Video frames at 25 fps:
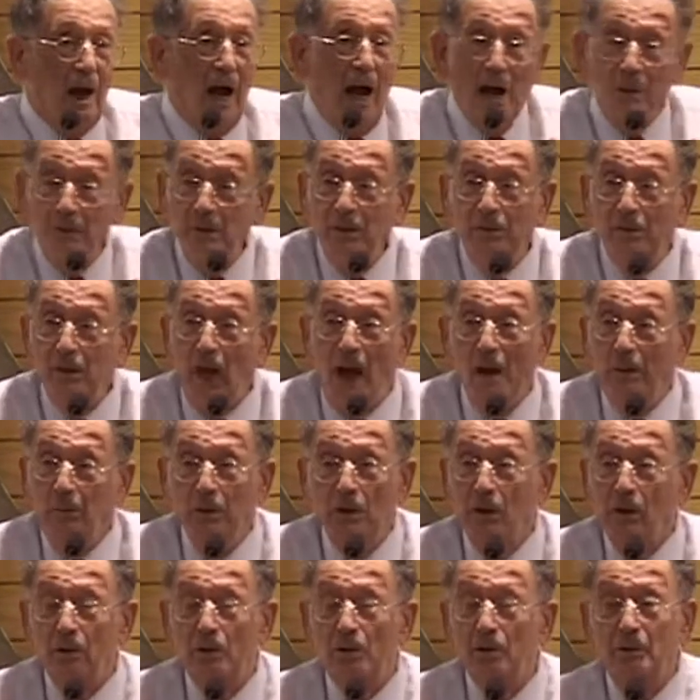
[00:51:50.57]
I mean,
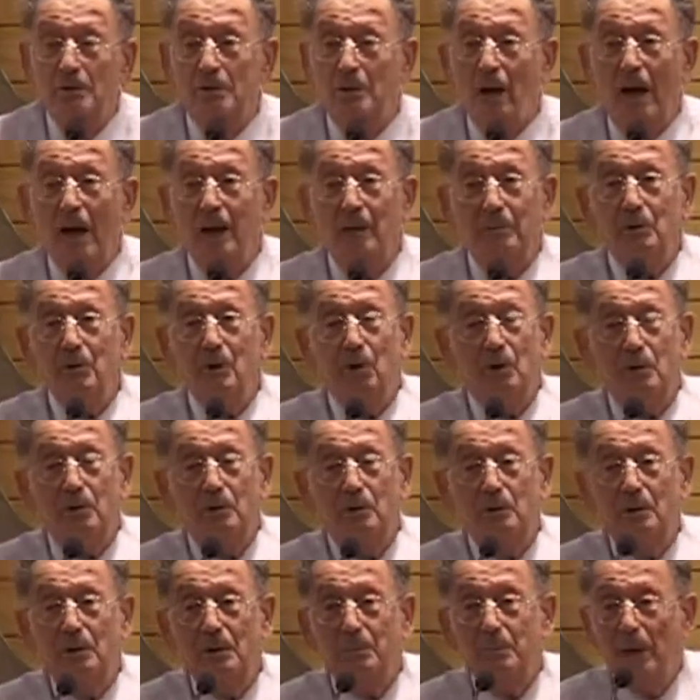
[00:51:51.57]
I'm no, I'm
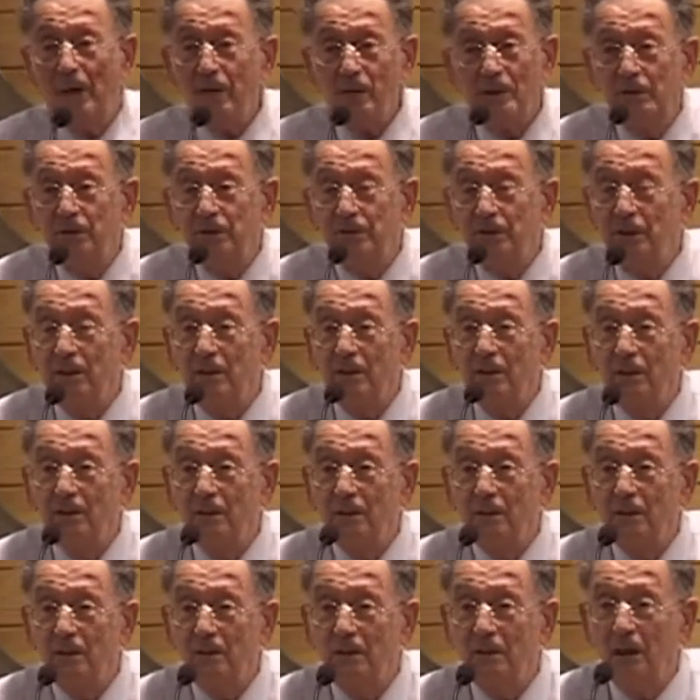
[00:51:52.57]
no uh, pacifist.
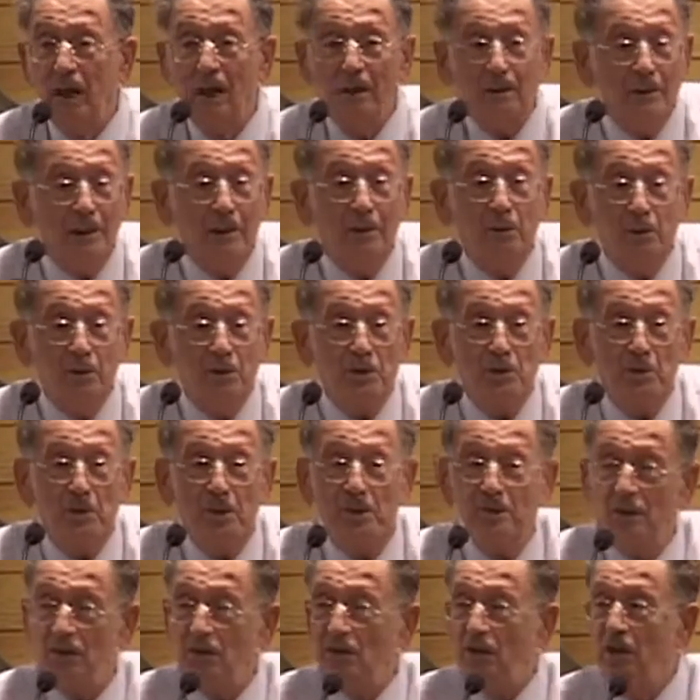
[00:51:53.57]
I think we
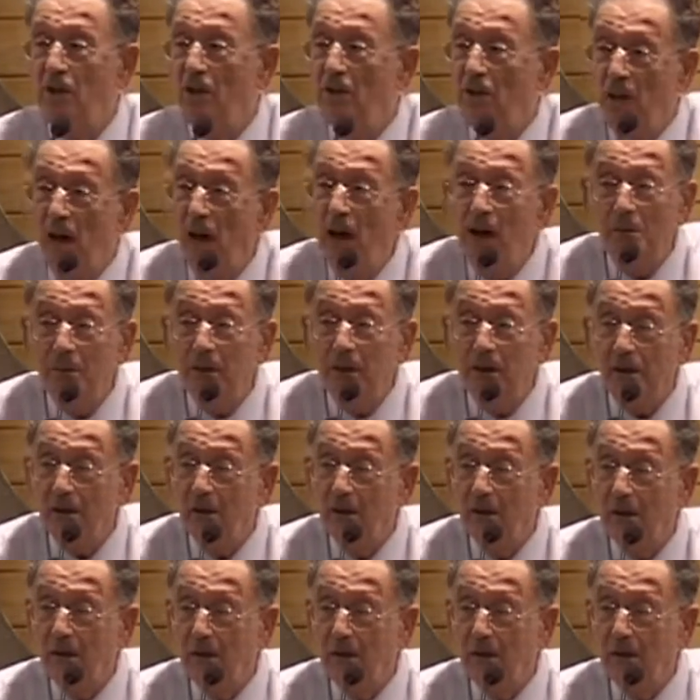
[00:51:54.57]
should have a strong army.